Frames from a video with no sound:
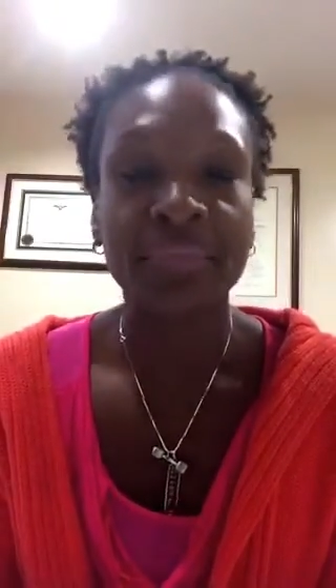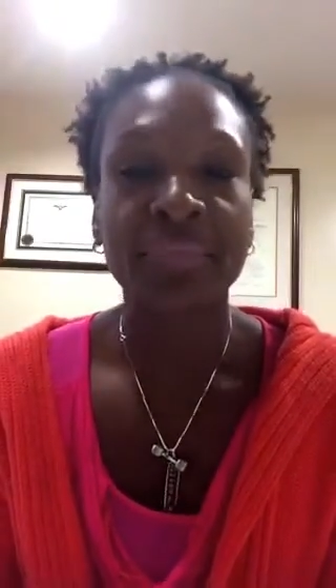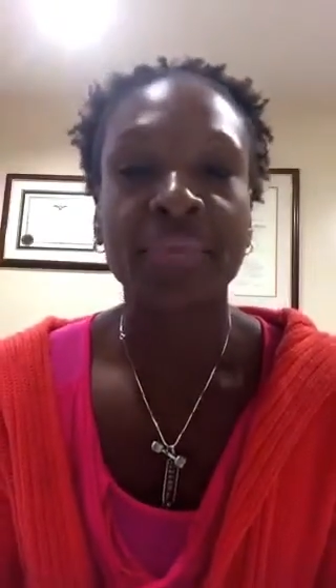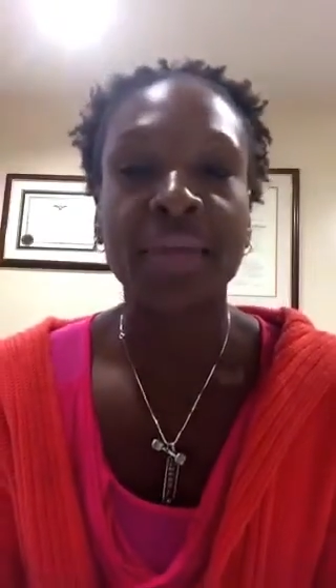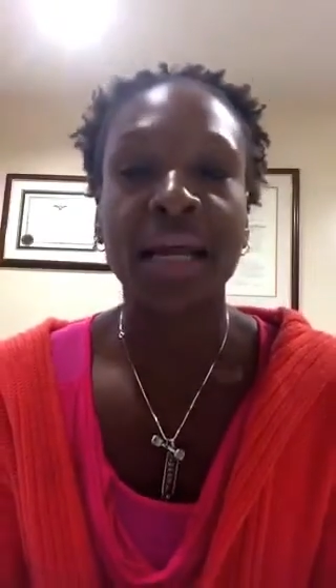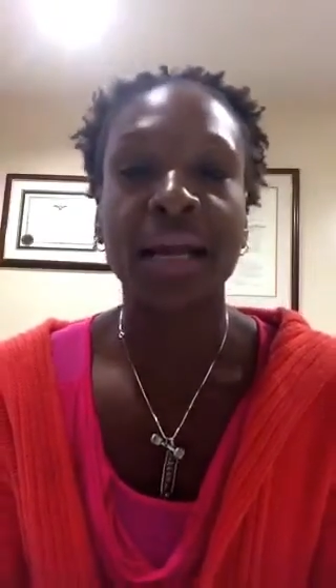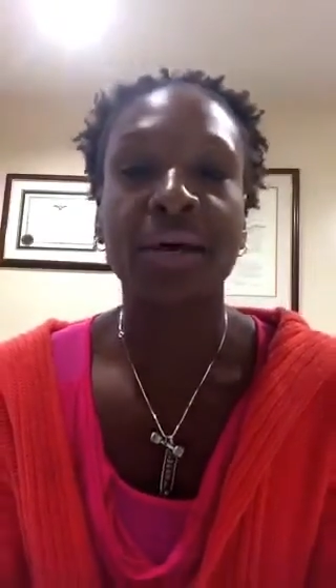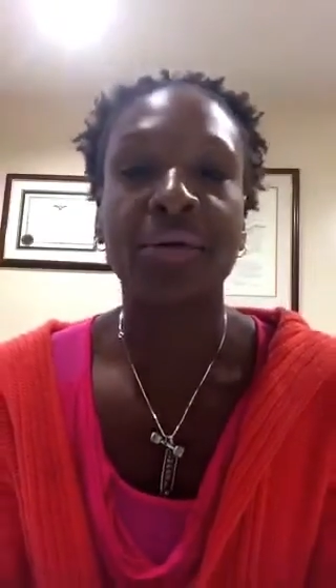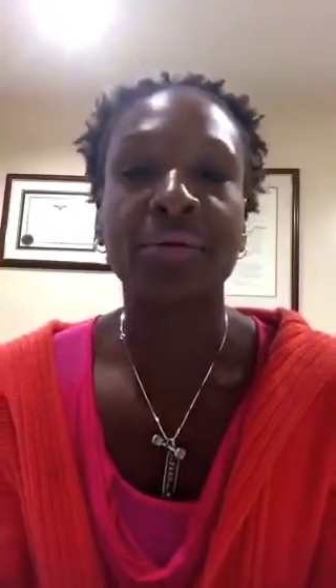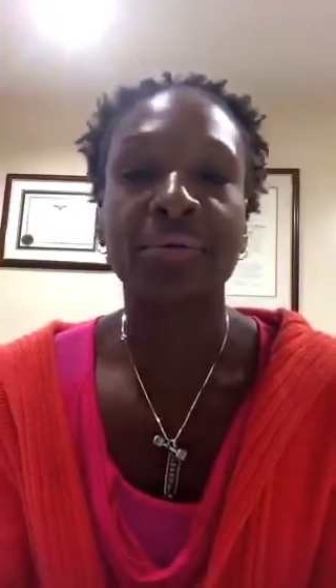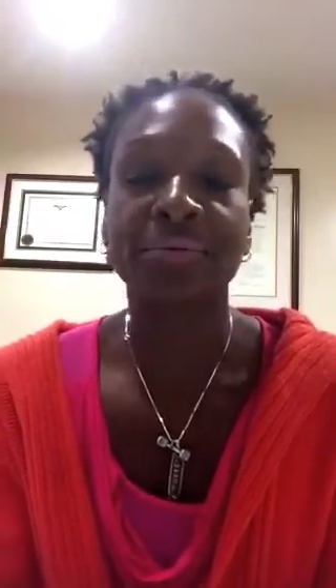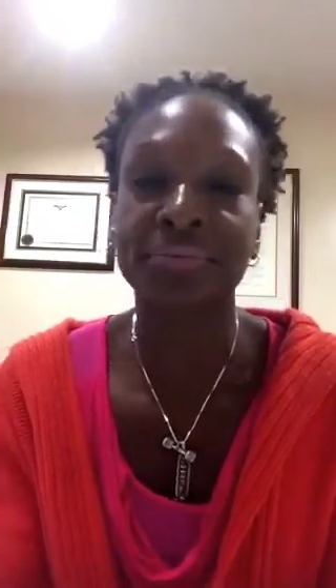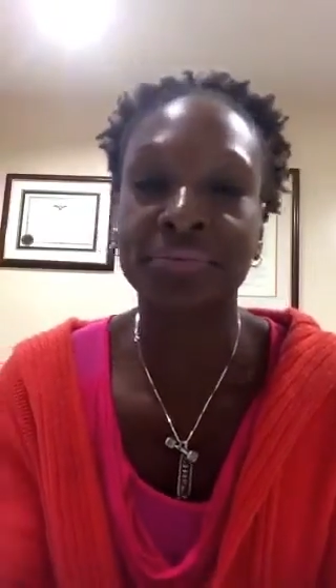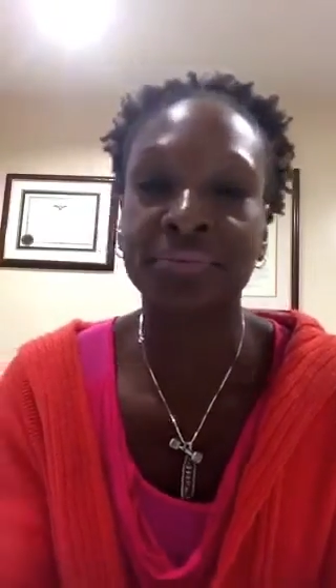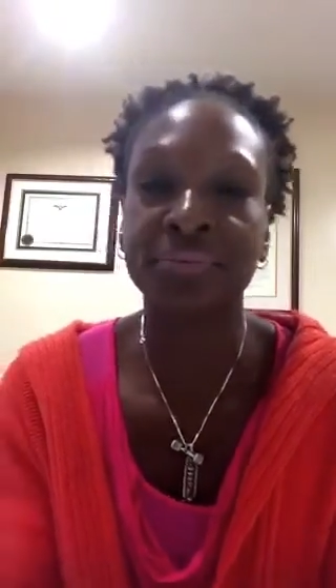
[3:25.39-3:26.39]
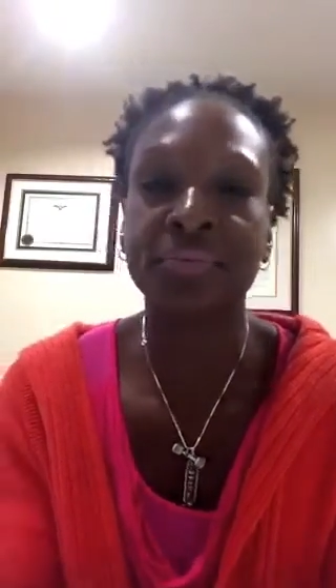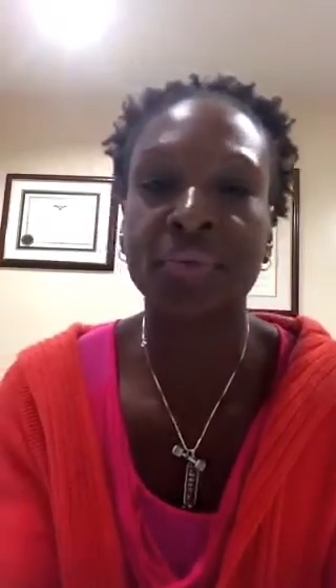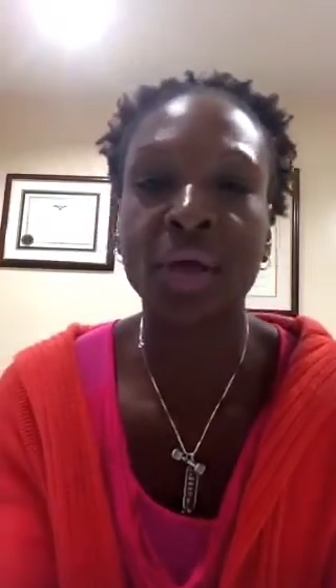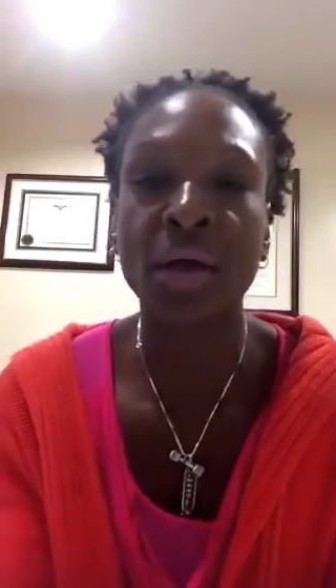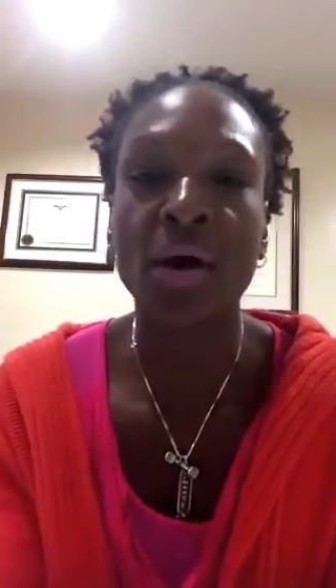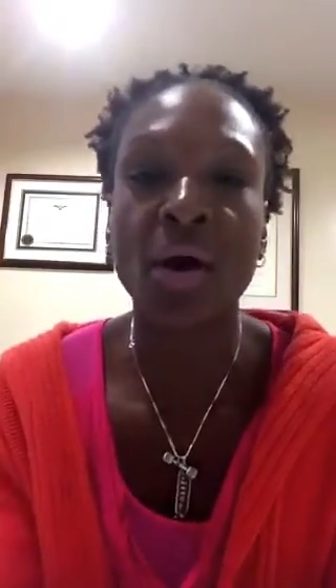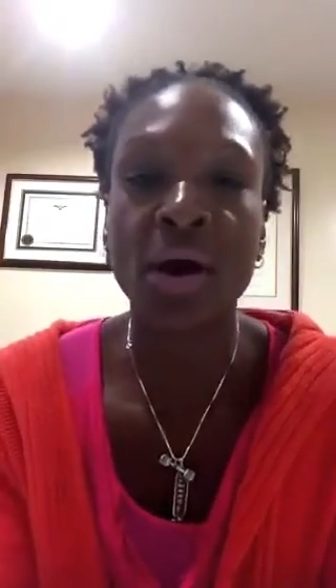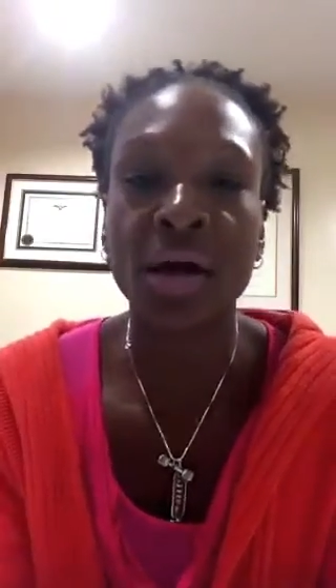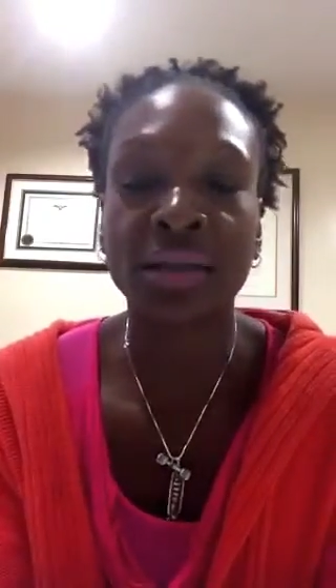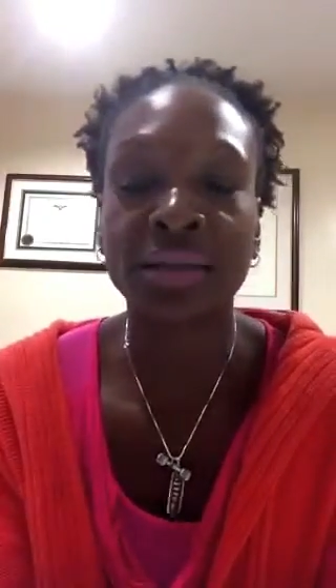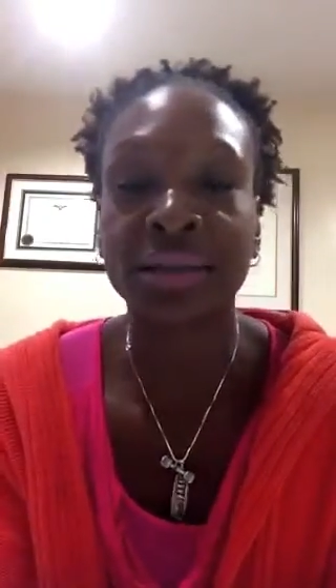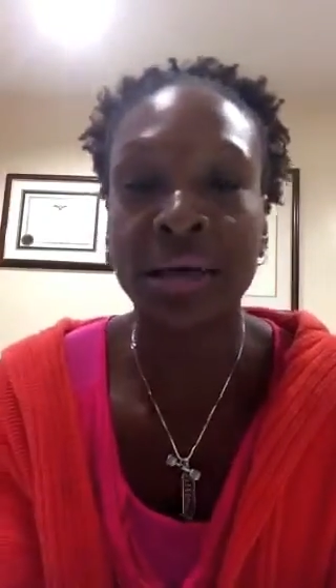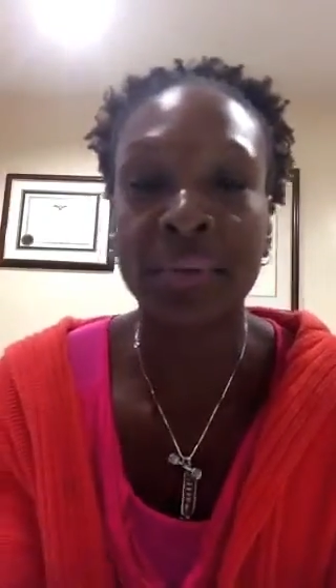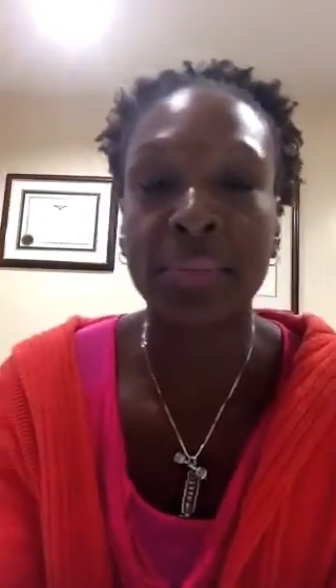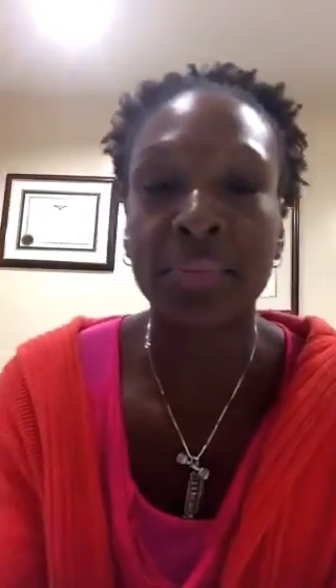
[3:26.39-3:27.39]
Now, there are
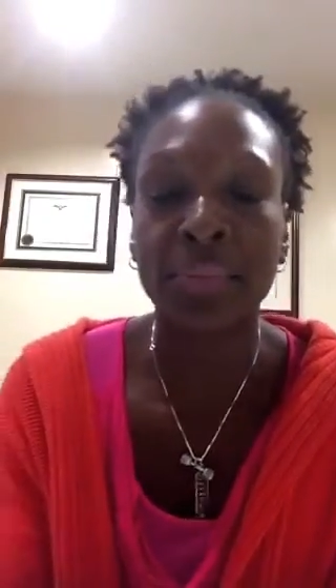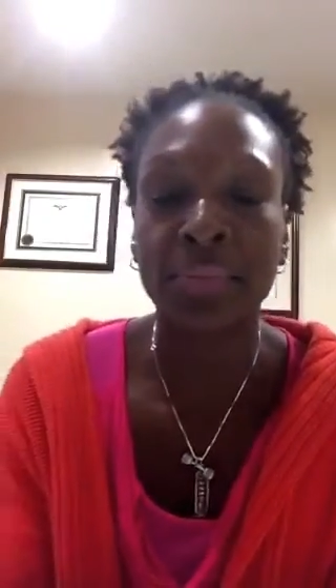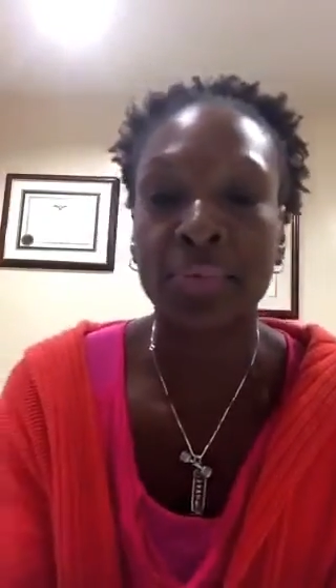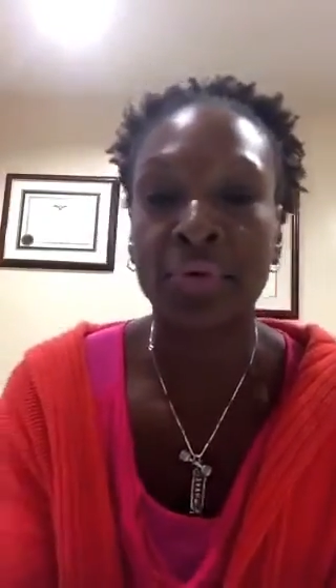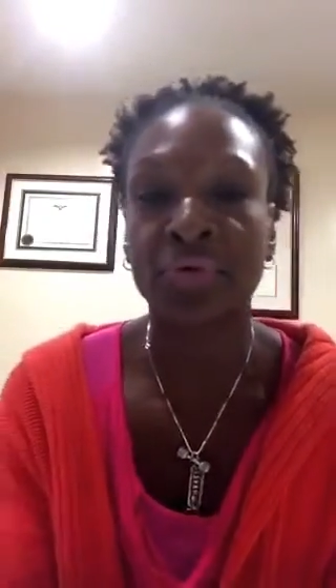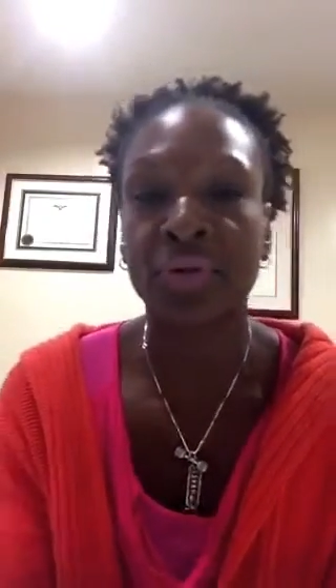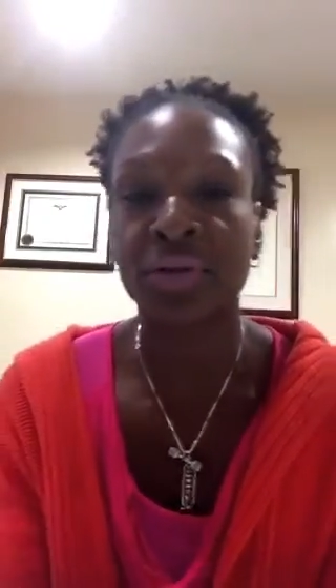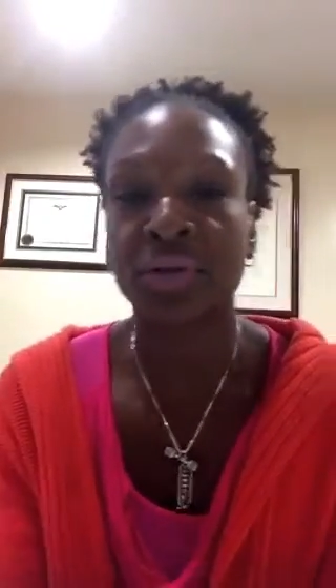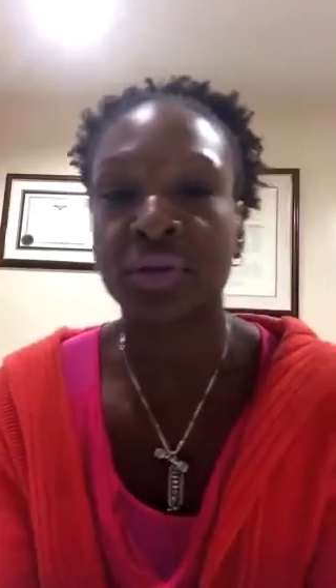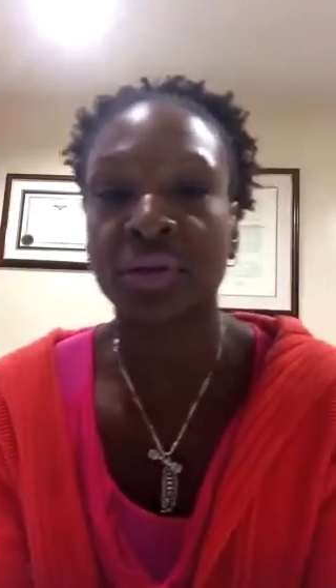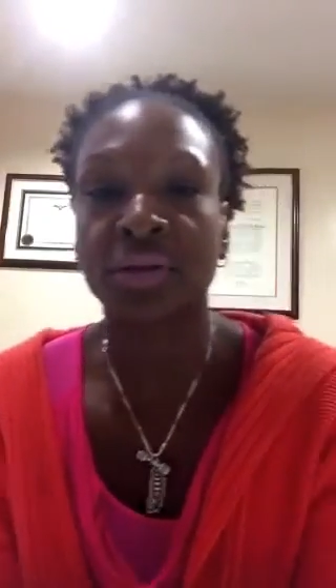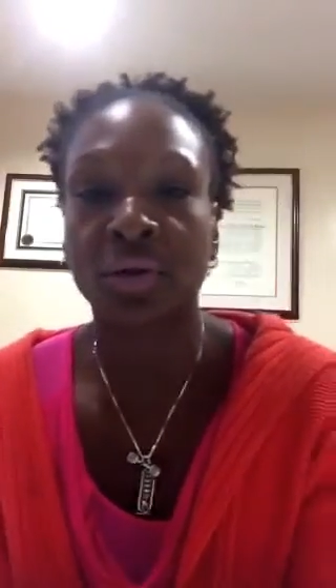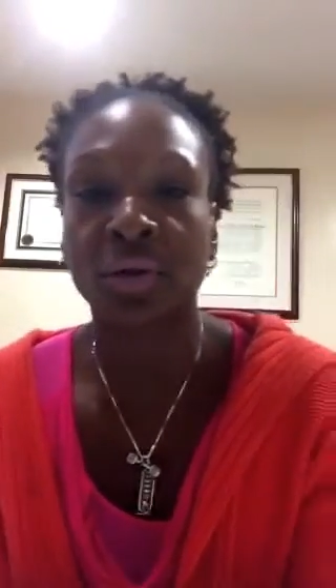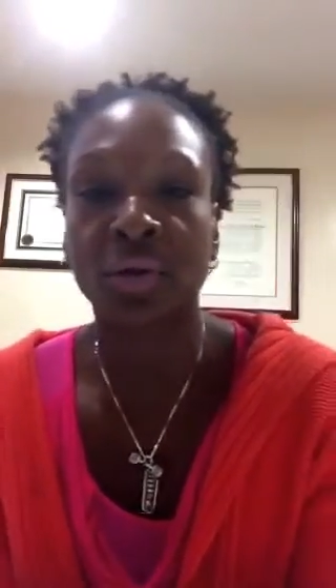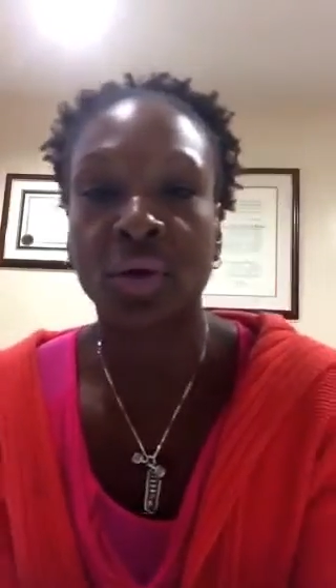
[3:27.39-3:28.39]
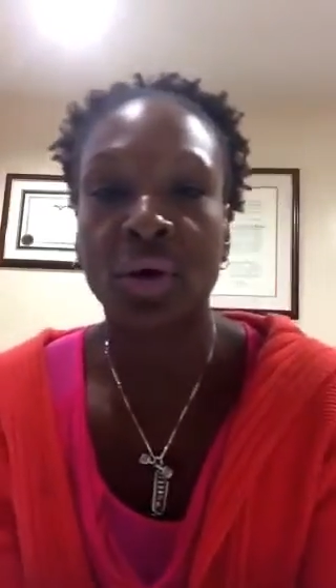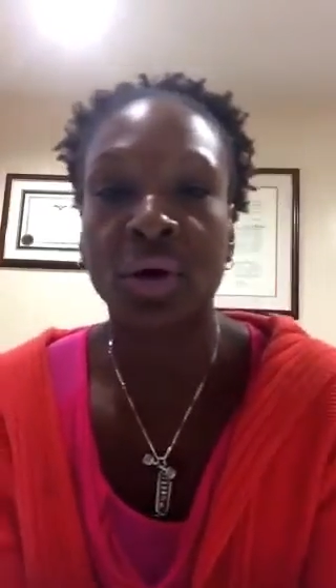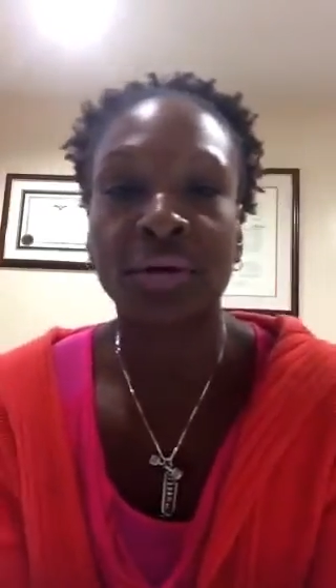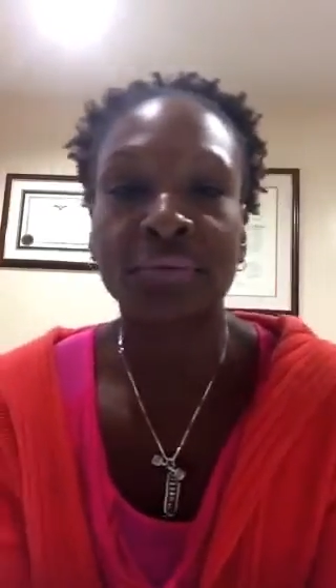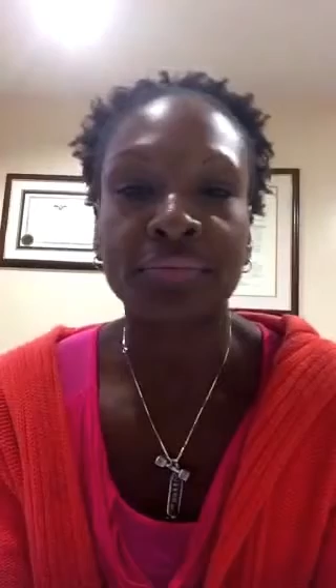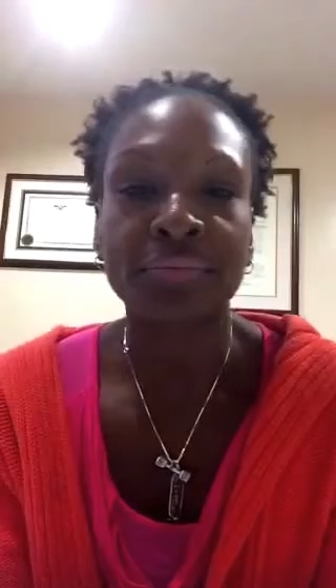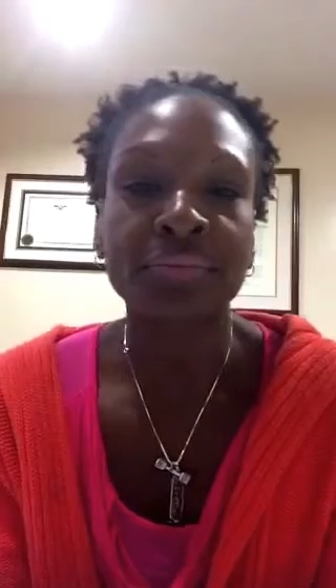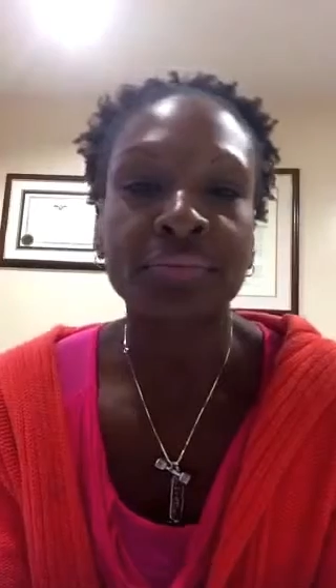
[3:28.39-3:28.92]
some provisions under the law